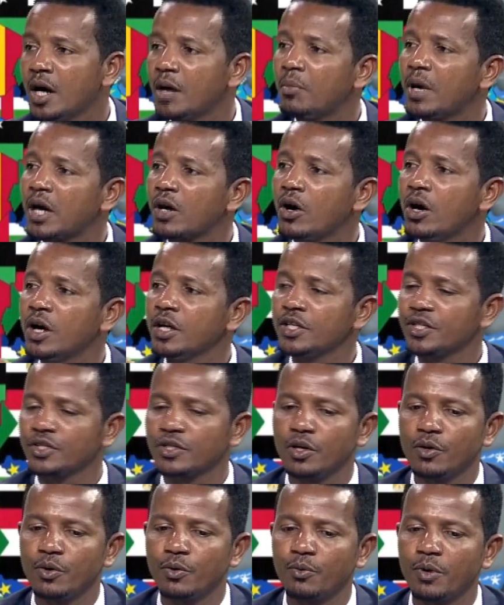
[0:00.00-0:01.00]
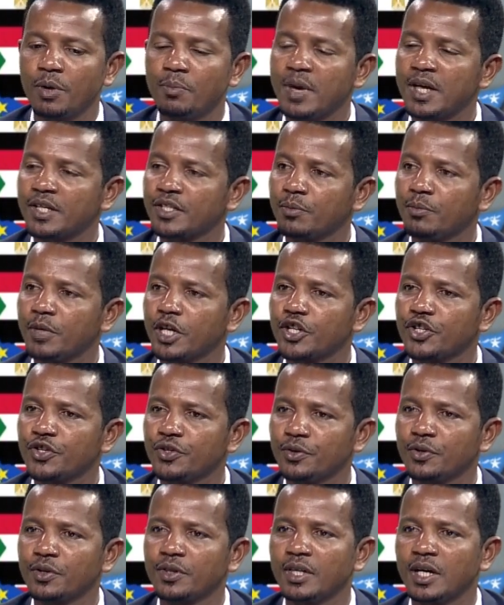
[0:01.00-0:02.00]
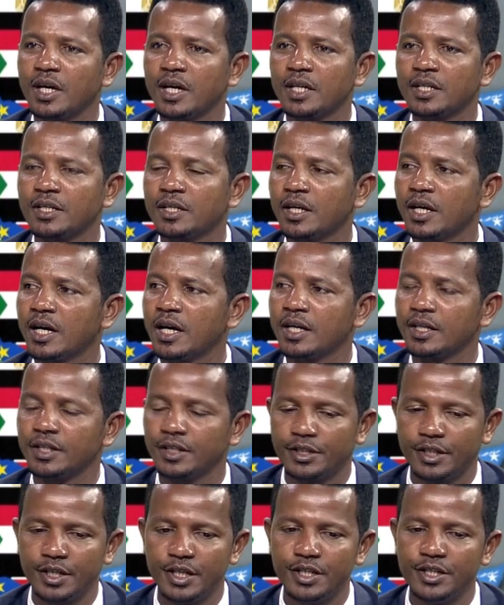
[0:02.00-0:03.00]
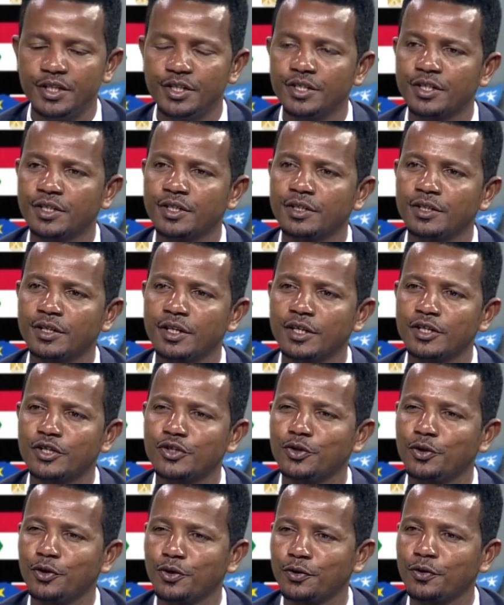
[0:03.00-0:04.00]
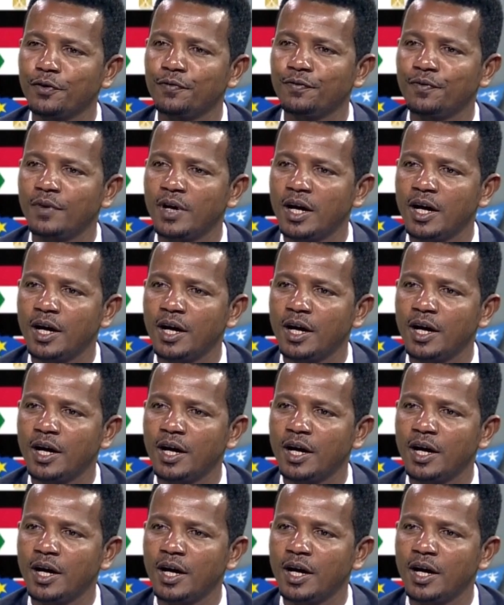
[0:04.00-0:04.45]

But also we must make sure that this sort of